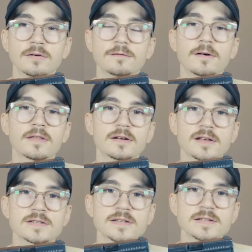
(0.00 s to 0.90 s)
farther
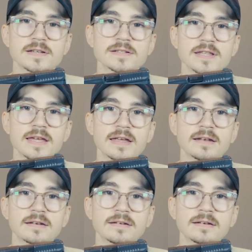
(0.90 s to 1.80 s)
distances
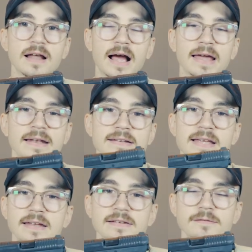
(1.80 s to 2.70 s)
than I had
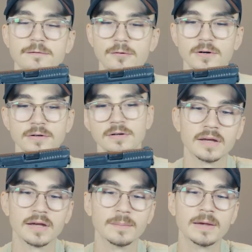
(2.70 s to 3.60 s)
intended for.
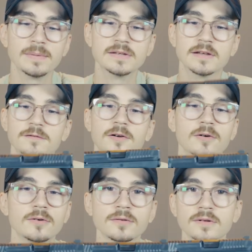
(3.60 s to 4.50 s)
It may be
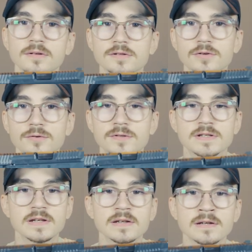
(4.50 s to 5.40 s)
difficult to
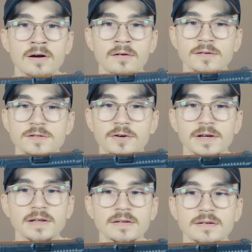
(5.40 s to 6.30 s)
see on
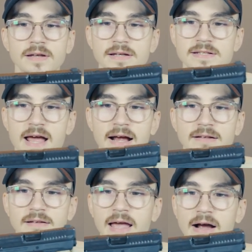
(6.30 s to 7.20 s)
screen
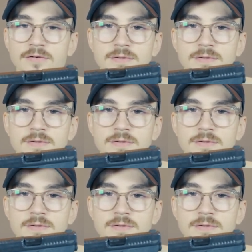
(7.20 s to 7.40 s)
exactly how